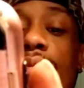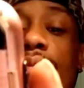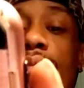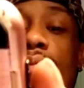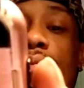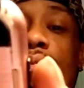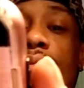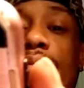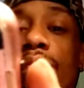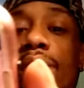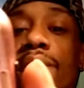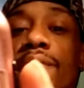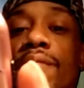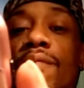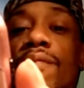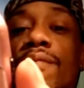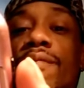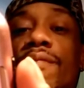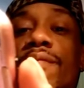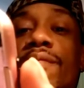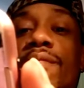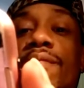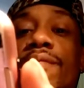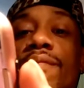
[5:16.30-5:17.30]

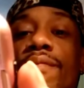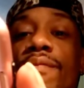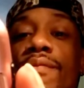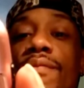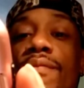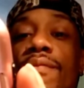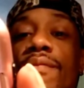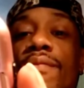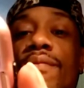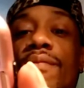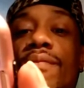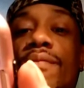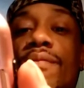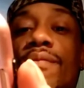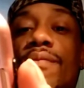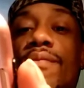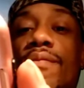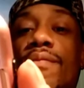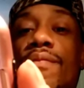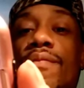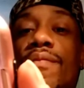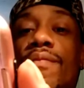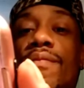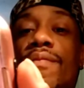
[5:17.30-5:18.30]
(silence)